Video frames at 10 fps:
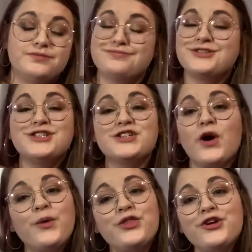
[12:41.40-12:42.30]
just
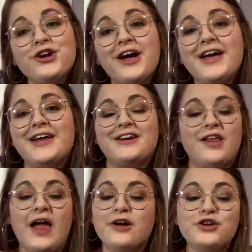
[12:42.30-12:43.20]
go with your gut.
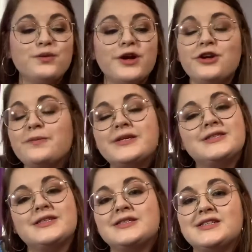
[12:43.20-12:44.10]
How you run your
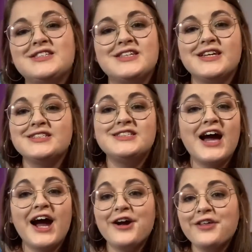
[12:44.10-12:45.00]
business is
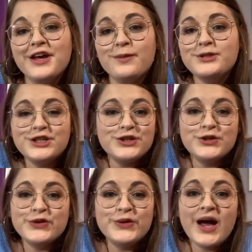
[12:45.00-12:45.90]
entirely up to
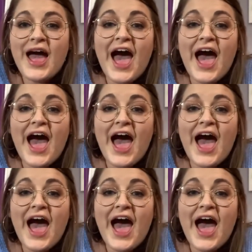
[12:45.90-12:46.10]
you.